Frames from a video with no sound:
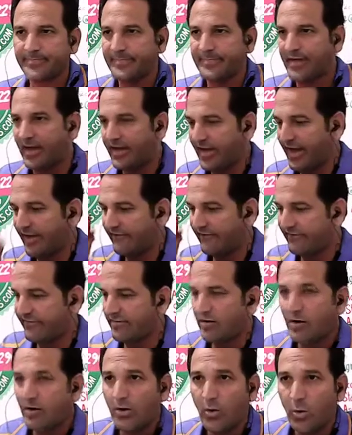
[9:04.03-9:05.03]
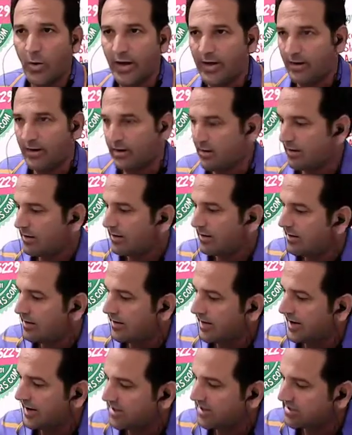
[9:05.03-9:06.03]
I have one.
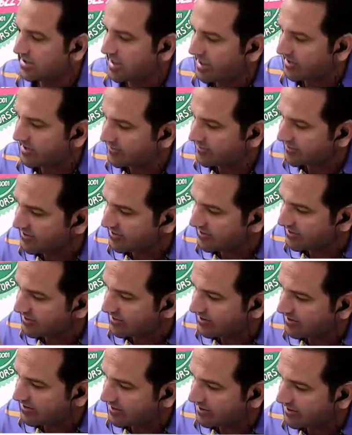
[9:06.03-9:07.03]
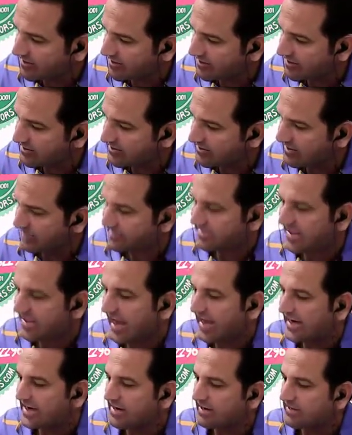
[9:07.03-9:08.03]
And this, the
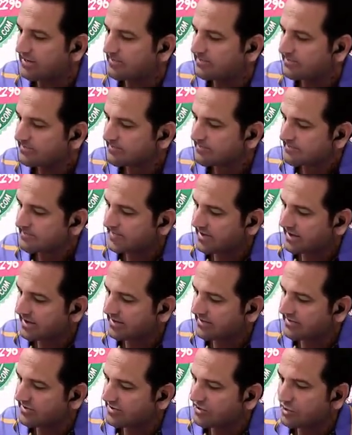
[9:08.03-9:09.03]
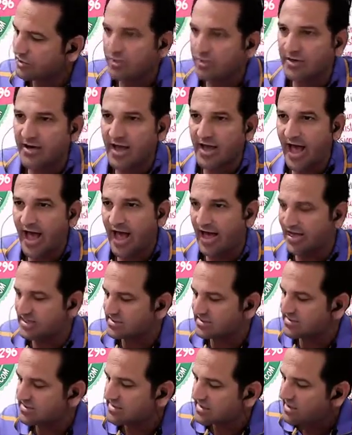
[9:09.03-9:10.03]
sign is known
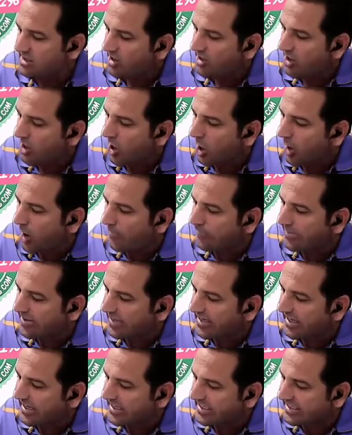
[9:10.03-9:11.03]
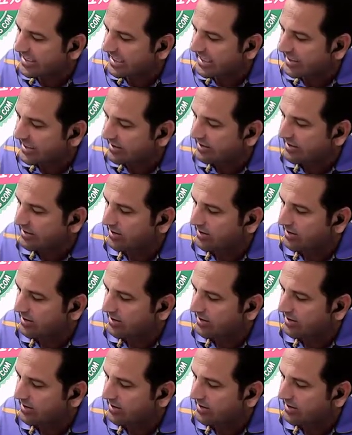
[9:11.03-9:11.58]
as operator.